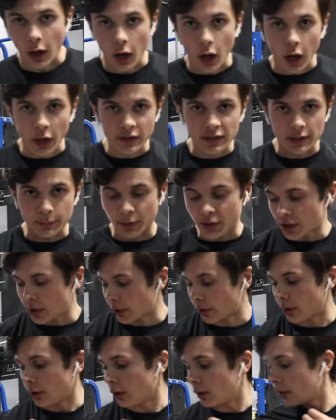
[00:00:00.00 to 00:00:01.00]
Awesome
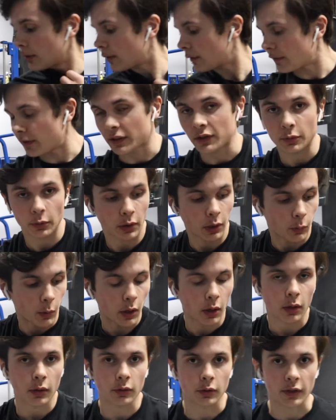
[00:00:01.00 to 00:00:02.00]
material, fits really
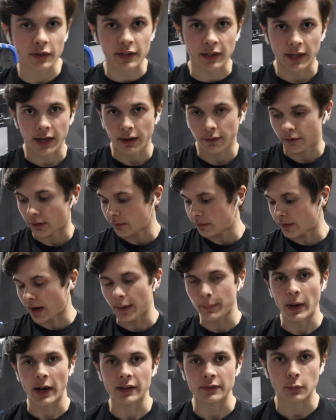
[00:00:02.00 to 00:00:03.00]
well. Looks like I have like
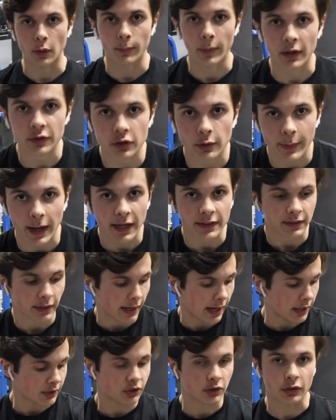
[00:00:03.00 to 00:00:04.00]
five pounds more muscle mass than
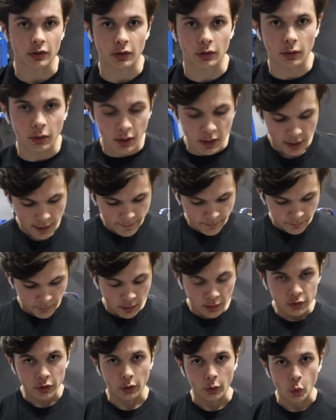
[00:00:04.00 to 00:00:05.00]
I actually do.
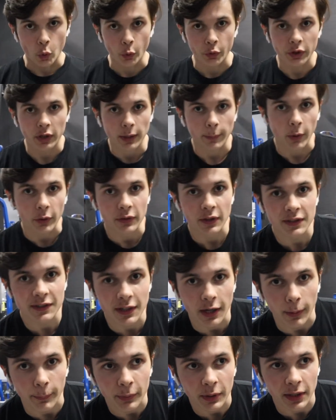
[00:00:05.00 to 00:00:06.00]
So the cool thing about this
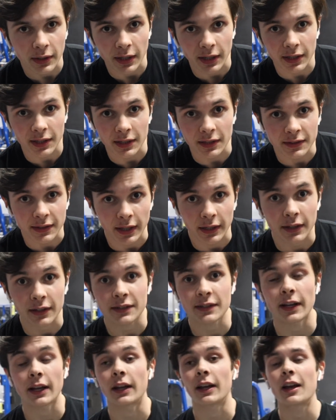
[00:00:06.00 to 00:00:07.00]
company that he said
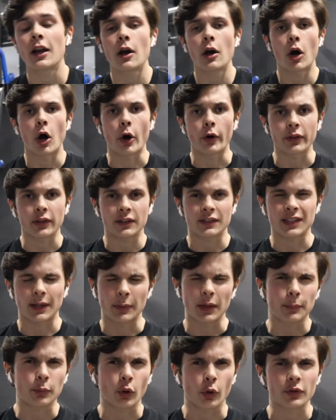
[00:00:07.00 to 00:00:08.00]
is that all the, some
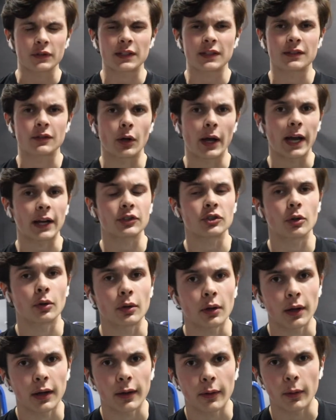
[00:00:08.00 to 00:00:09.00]
of the proceeds actually go
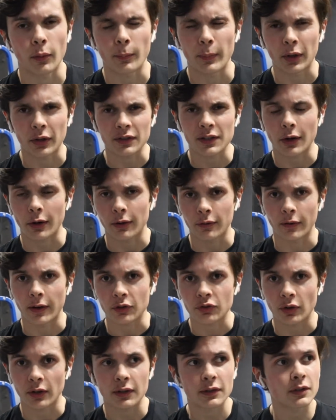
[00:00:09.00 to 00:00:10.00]
to uh, military
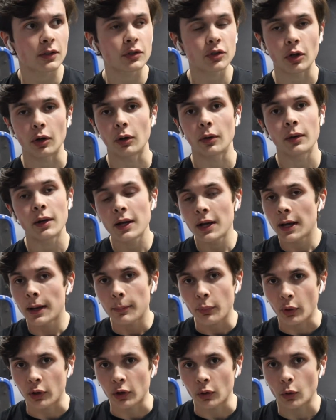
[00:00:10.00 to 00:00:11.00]
veterans. So
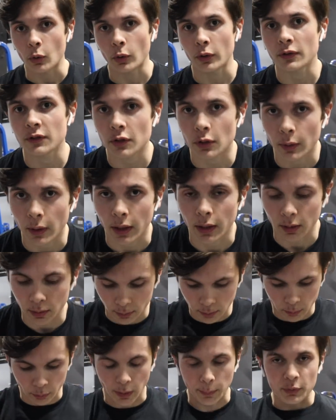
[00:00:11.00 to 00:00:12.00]
pretty cool to uh,
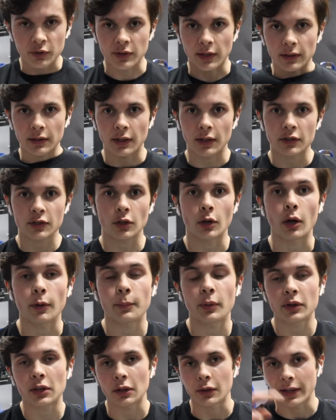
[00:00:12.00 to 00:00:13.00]
represent this. So I'll
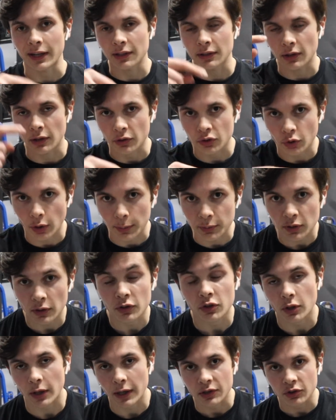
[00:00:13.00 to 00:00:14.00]
put the link in the description
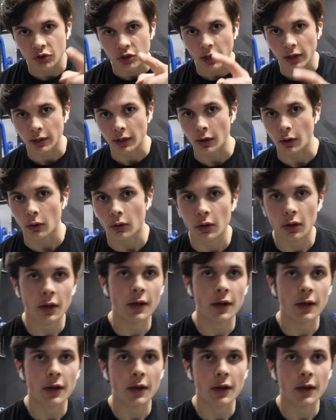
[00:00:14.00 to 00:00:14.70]
so you guys should check it out.